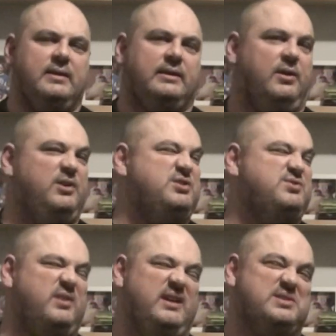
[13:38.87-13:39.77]
Going
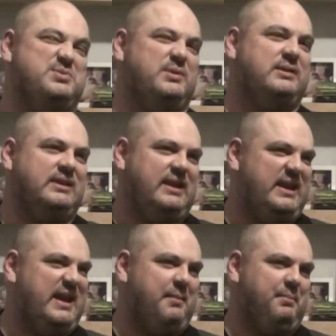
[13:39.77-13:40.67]
straight into a
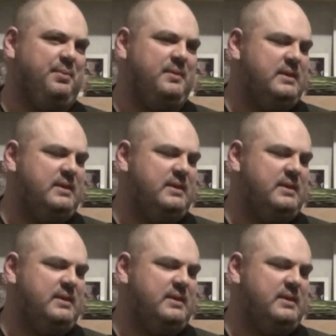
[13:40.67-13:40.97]
clean amp.